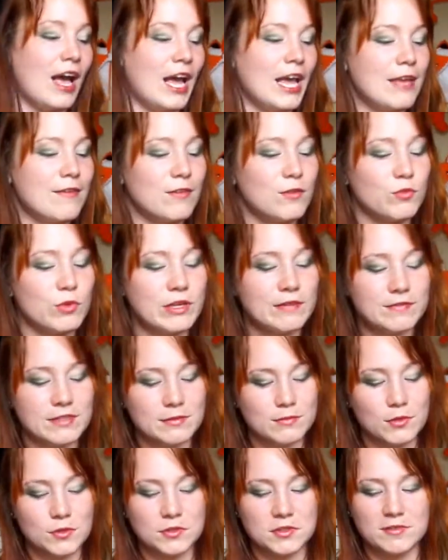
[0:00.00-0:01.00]
I even weaved
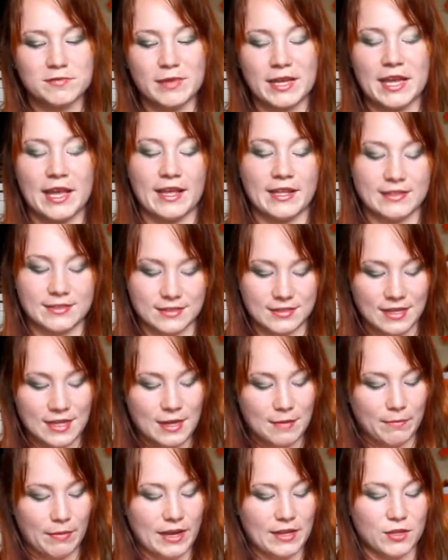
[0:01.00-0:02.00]
in most of my ends.
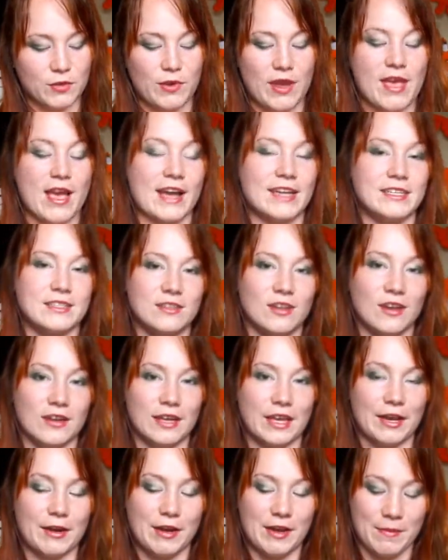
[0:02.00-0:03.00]
By the way, I did
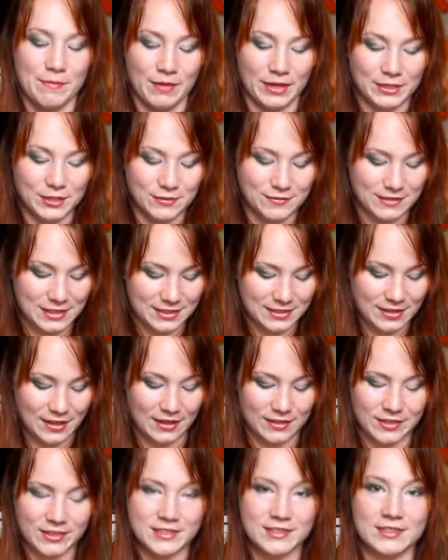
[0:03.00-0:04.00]
not carry much of these
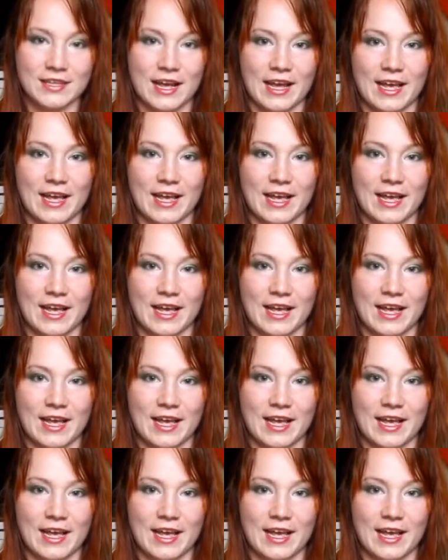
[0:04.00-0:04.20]
colors.